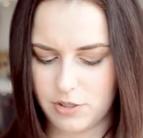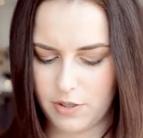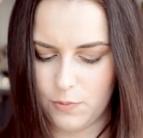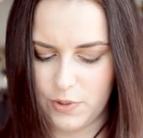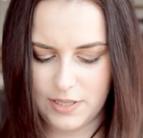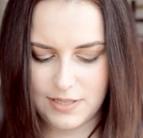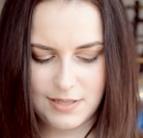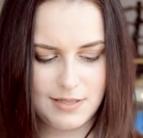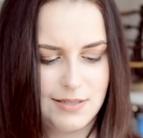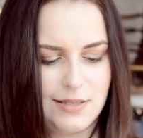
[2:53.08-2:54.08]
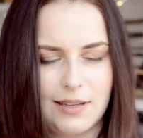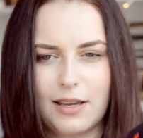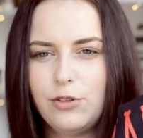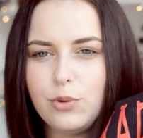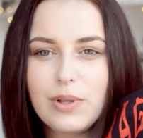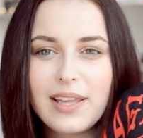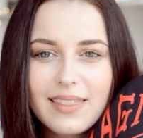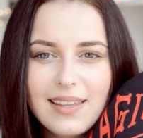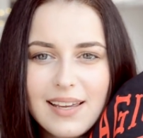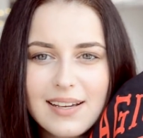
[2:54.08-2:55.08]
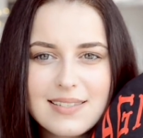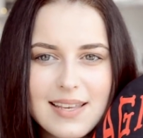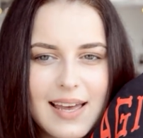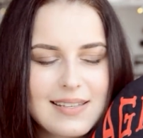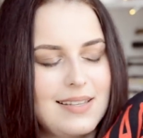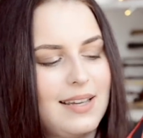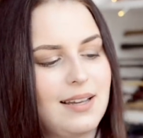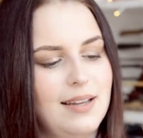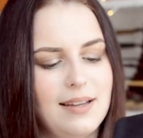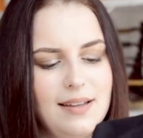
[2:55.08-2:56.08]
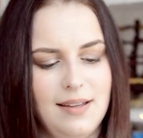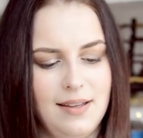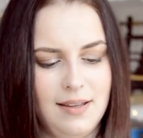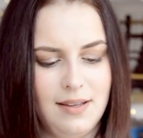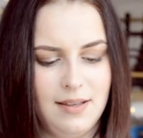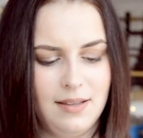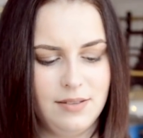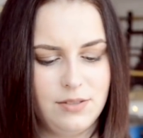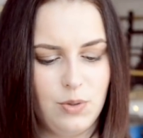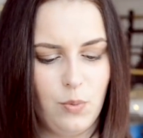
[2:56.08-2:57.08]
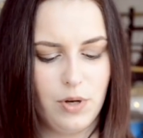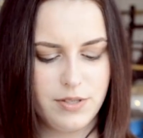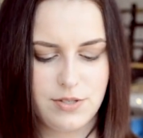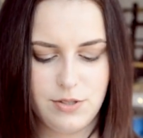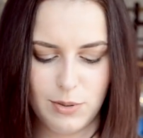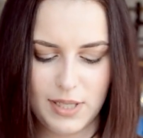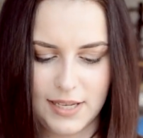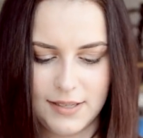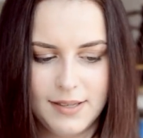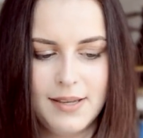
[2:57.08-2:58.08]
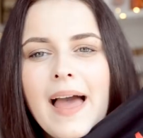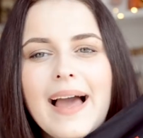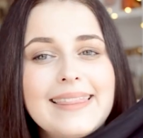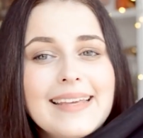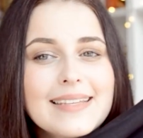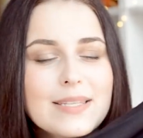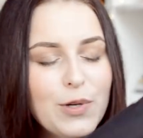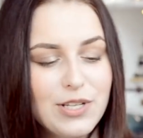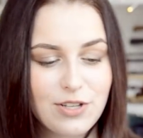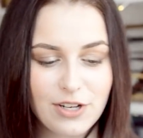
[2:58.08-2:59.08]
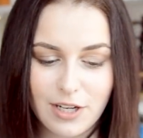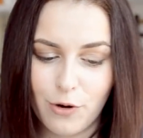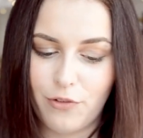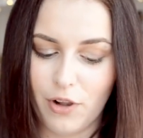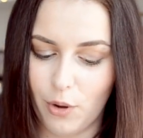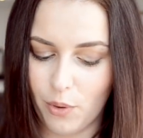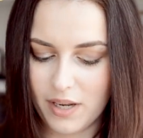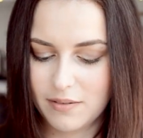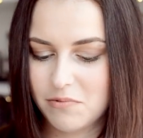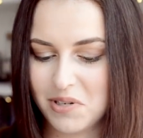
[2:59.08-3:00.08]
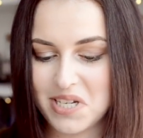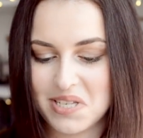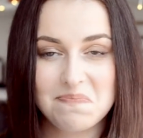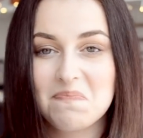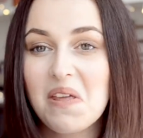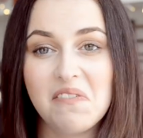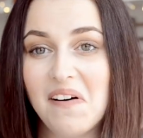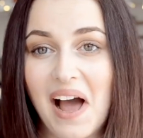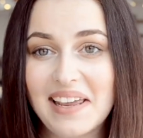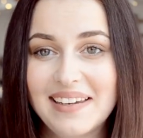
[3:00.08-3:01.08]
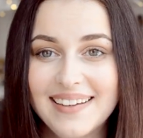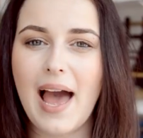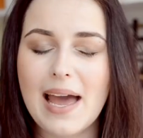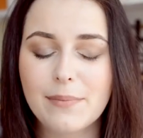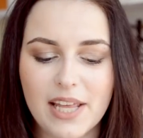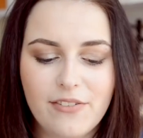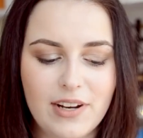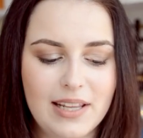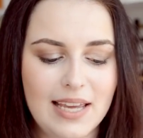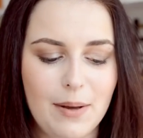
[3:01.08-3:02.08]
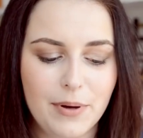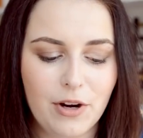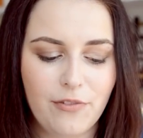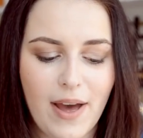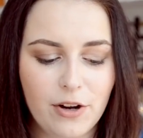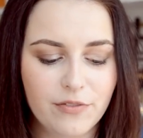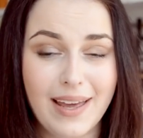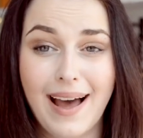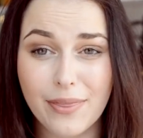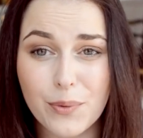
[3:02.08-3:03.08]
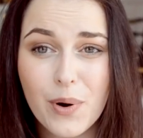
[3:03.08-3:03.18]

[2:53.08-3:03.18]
certain what this is. Is this like a dueling thing? Because it has like a two wands dueling. I think this one is gonna go for Logan, which is fine. I am definitely a bigger fan of the other